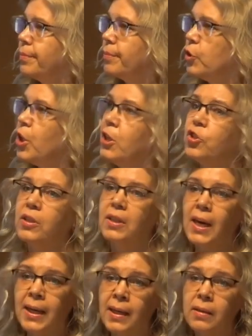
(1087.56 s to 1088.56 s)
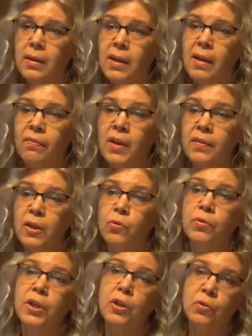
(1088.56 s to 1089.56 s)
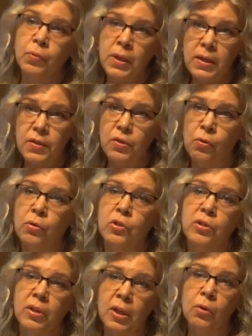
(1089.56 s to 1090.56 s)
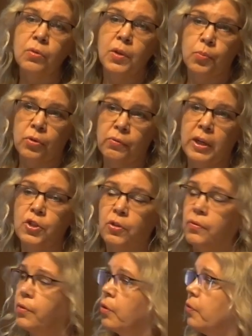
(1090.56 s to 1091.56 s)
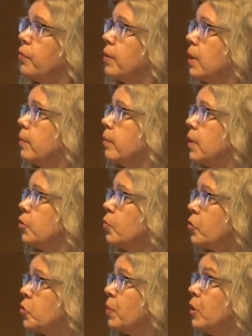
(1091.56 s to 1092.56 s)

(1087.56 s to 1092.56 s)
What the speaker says: change in diet, then they could decrease or slow the progression of tumors.